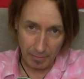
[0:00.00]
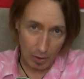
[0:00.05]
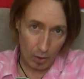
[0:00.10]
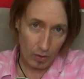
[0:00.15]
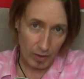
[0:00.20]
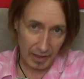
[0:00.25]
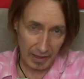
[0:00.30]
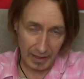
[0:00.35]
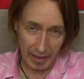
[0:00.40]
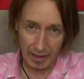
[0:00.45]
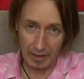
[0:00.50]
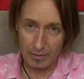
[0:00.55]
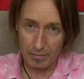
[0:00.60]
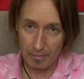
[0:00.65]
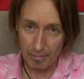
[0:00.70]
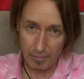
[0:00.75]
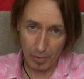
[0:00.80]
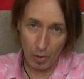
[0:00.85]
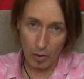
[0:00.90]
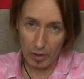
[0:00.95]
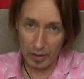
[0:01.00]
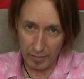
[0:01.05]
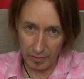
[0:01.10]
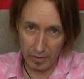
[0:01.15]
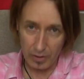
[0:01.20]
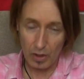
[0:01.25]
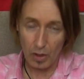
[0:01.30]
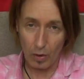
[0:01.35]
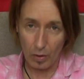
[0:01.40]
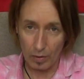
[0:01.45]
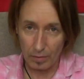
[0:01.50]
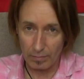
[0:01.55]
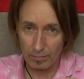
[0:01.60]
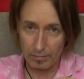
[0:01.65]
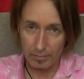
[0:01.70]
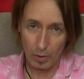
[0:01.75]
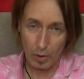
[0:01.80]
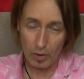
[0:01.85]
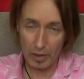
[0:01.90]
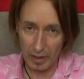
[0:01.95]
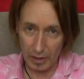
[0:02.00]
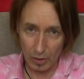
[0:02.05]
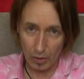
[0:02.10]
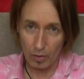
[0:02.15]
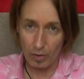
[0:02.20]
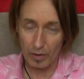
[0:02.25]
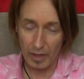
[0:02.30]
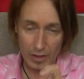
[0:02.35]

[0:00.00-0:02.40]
poking it, poke the O, poke an O.